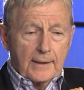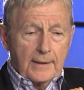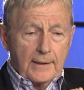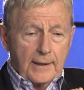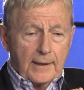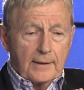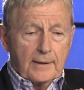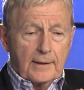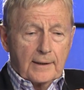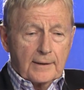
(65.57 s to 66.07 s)

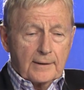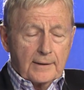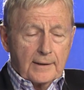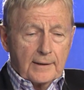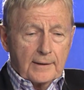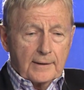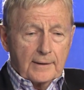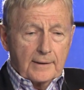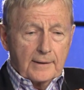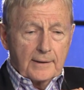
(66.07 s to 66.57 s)
Yeah,
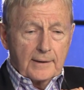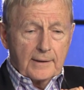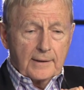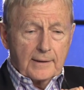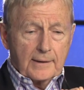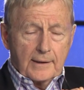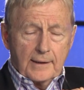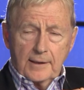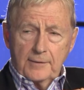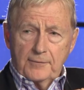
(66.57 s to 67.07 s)

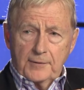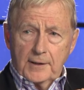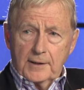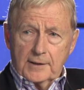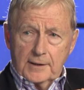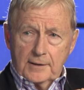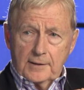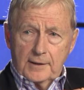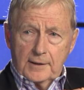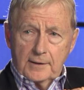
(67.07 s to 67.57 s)
I
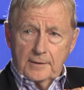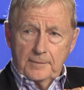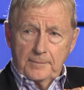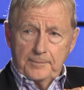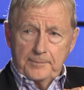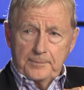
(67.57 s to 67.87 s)
felt it did.